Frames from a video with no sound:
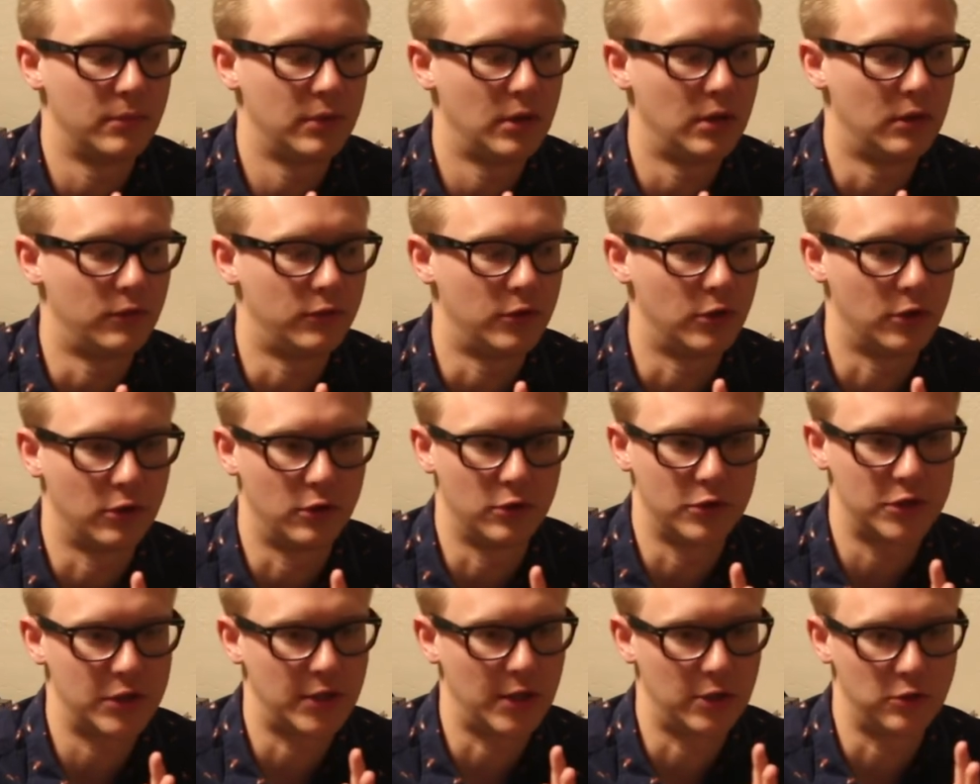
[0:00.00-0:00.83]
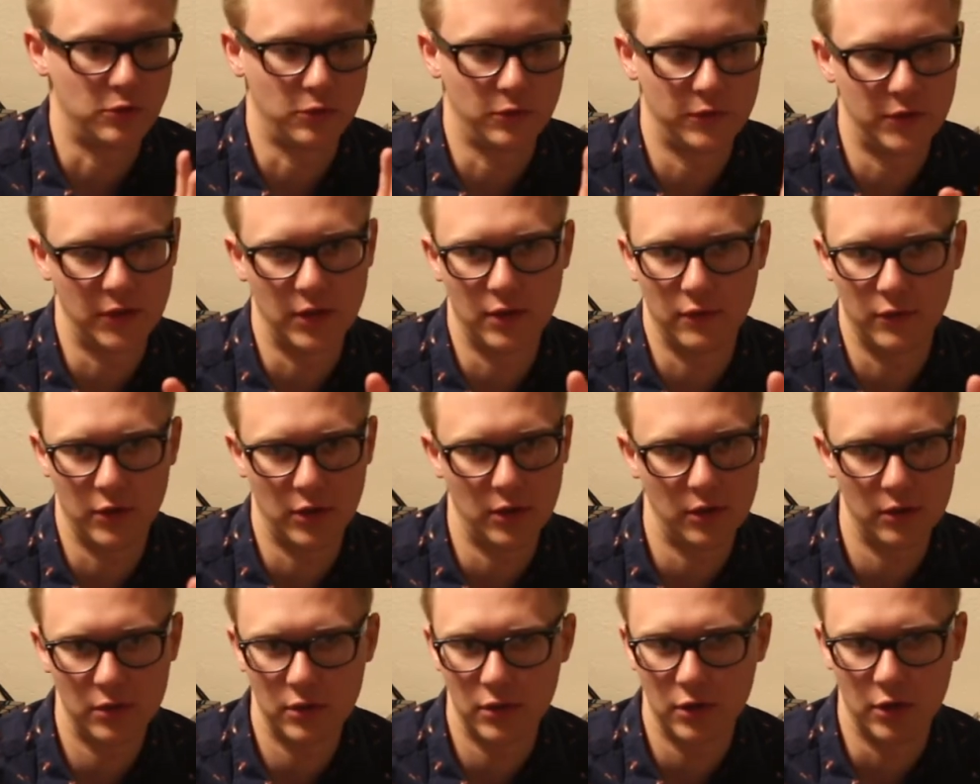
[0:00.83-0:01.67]
If you're scheduled to give
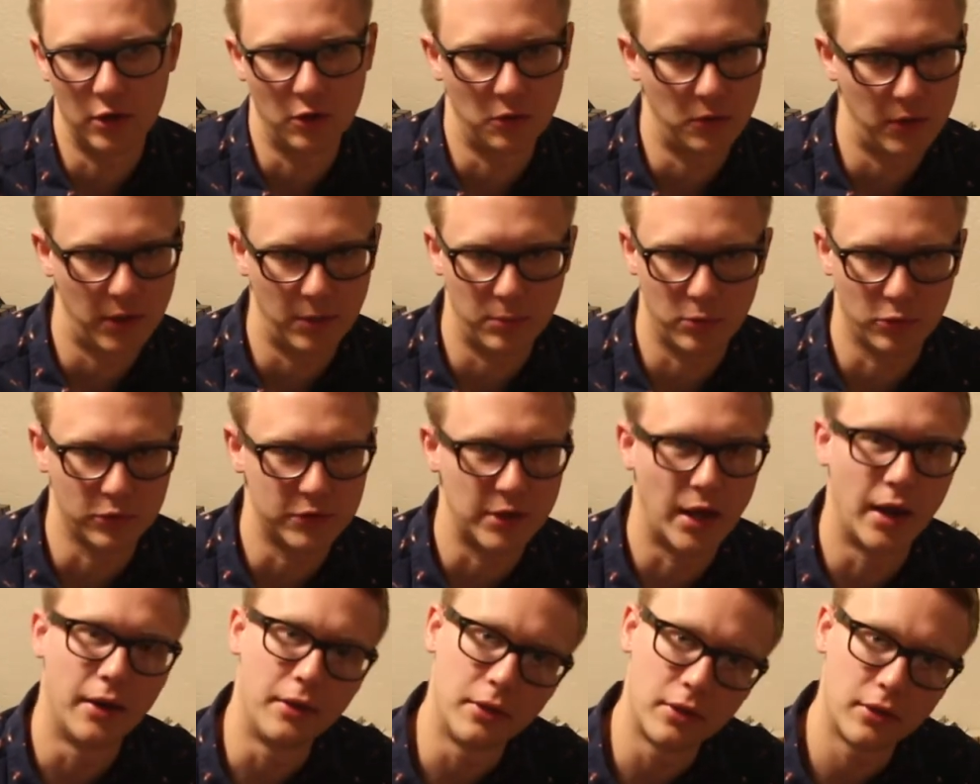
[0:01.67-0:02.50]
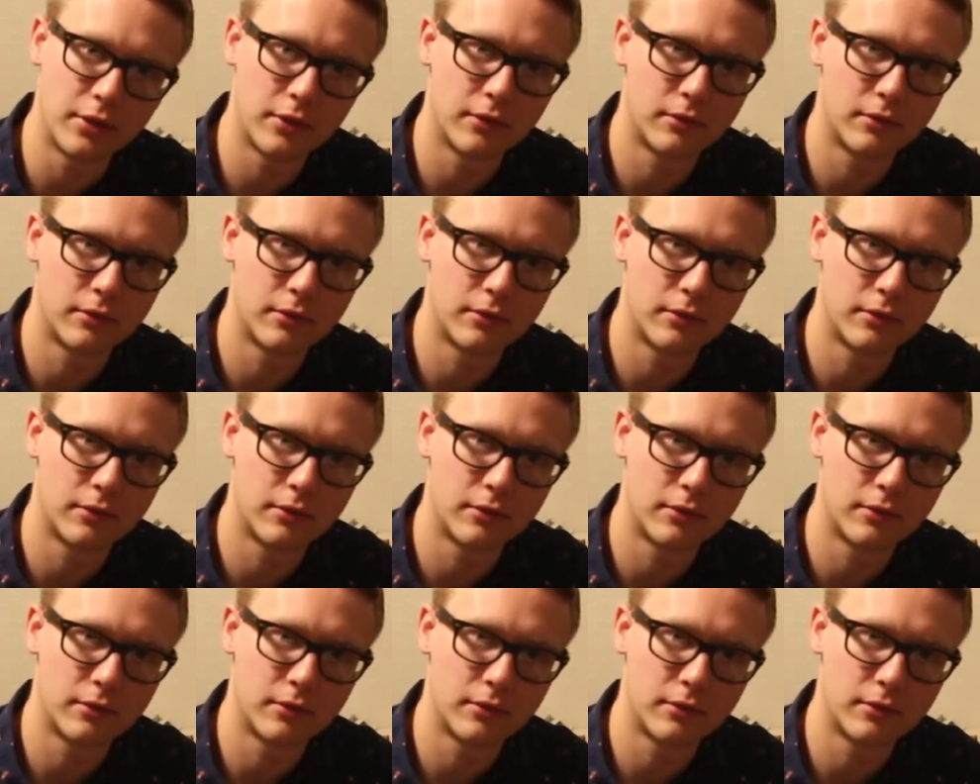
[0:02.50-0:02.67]
it, April 10th,